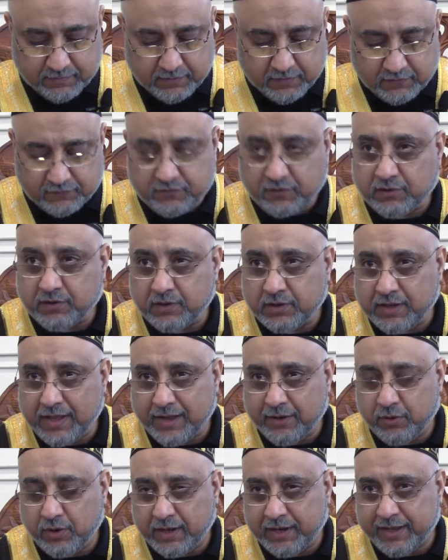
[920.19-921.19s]

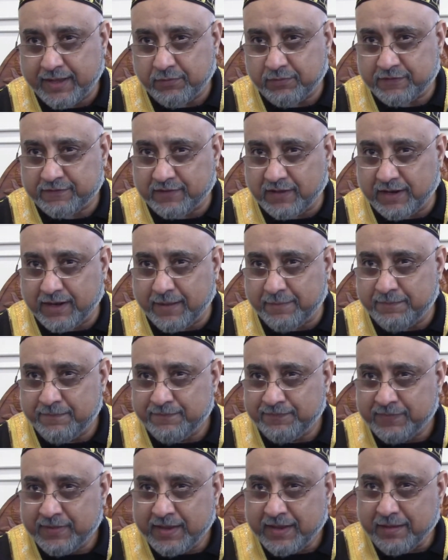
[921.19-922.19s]
sallallahu alaihi
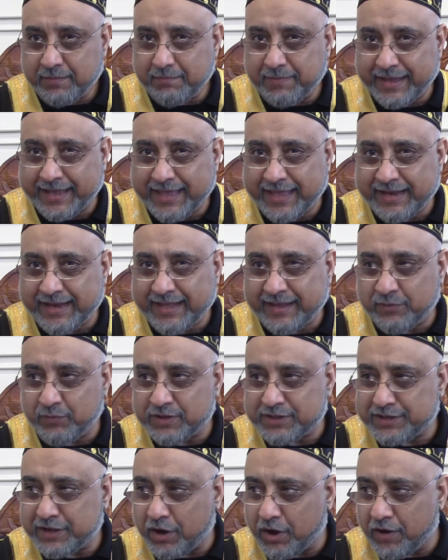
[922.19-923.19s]
wasallam, beginning
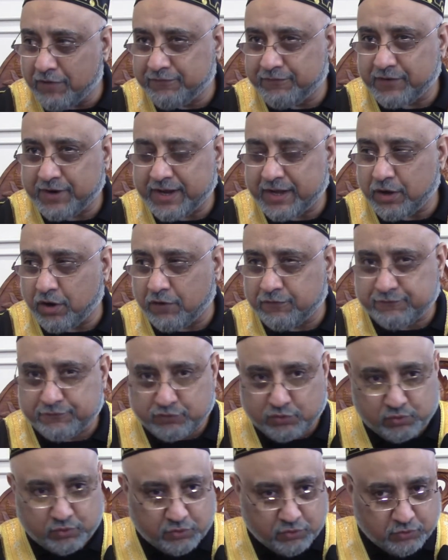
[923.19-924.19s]
with the offering of
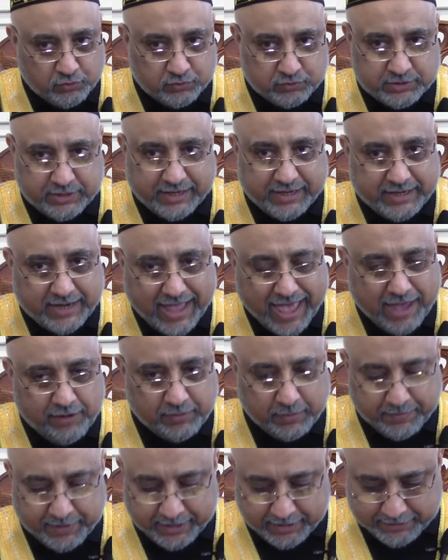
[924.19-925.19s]
durood in
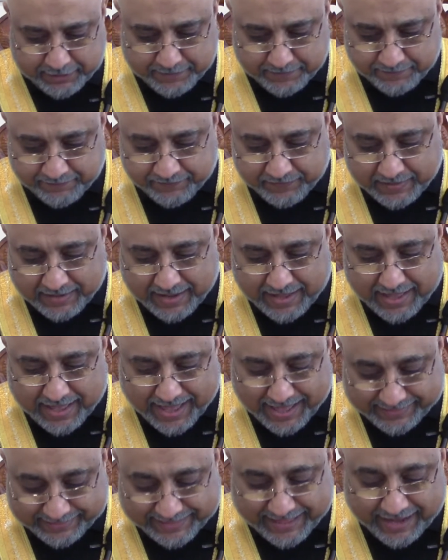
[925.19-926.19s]
Arabic,
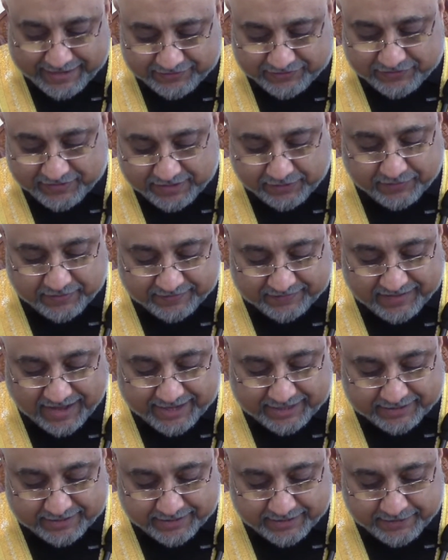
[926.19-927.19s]
and then she
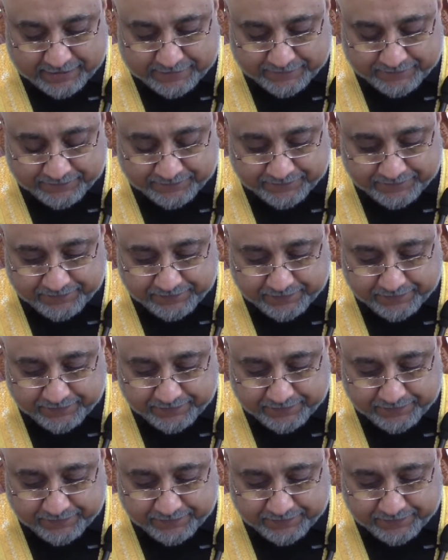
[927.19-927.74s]
recited